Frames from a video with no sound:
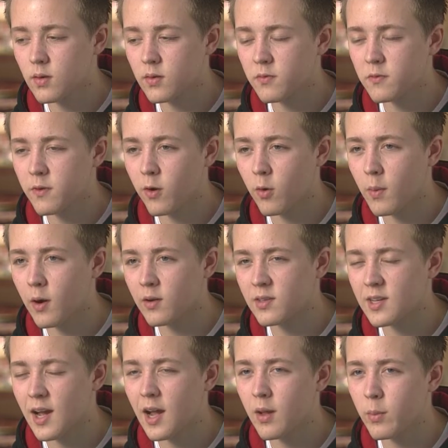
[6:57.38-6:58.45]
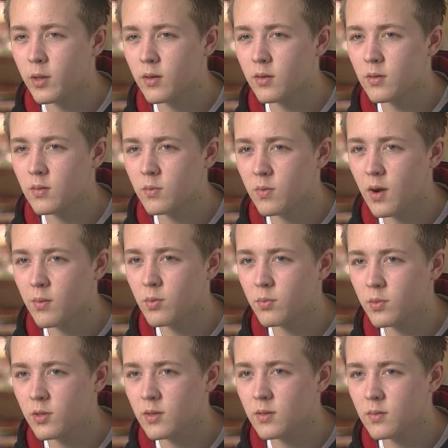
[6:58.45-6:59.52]
a fair amount of time and
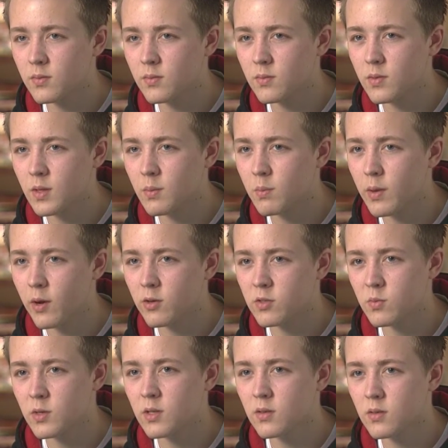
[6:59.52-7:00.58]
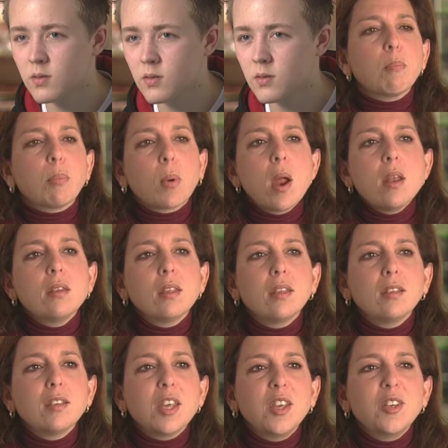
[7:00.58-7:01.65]
probably embarrassment.
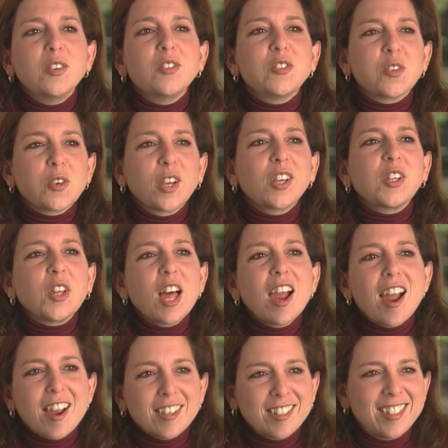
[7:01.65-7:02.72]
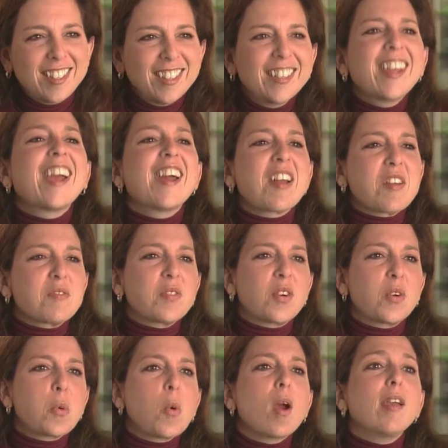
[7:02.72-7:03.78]
Brendon, during class, did have
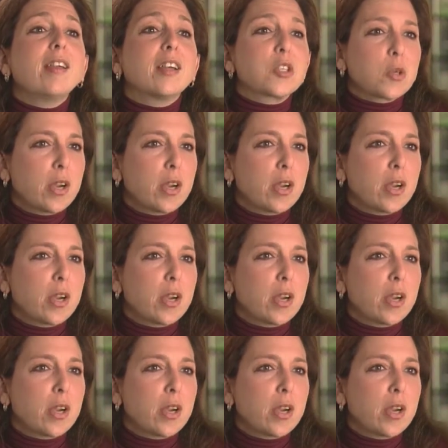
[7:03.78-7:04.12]
quite a